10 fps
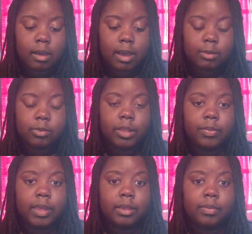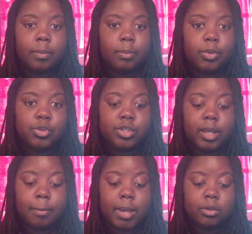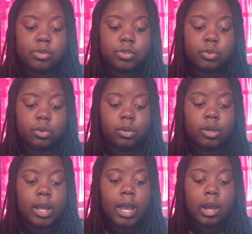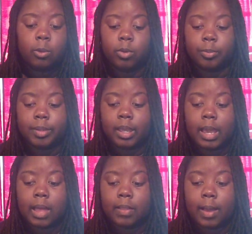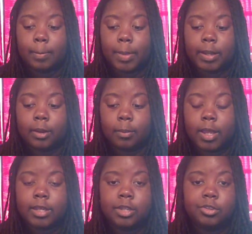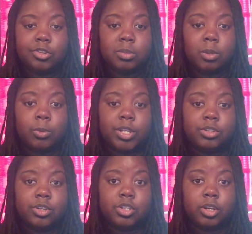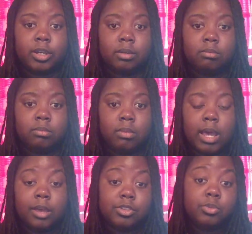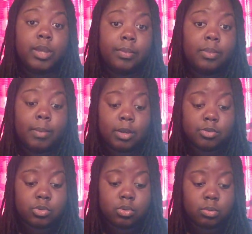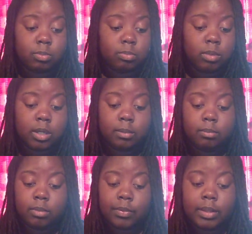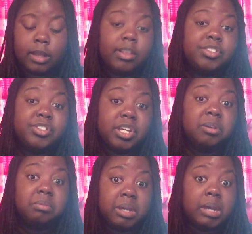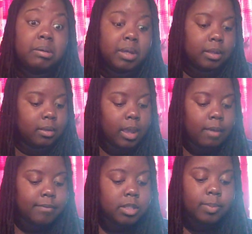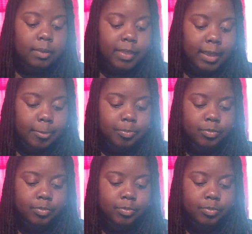I really think using a metal tool will be a lot better, but I need to do some more research on how to get the metal tool, and then I'll let you know how I feel about that.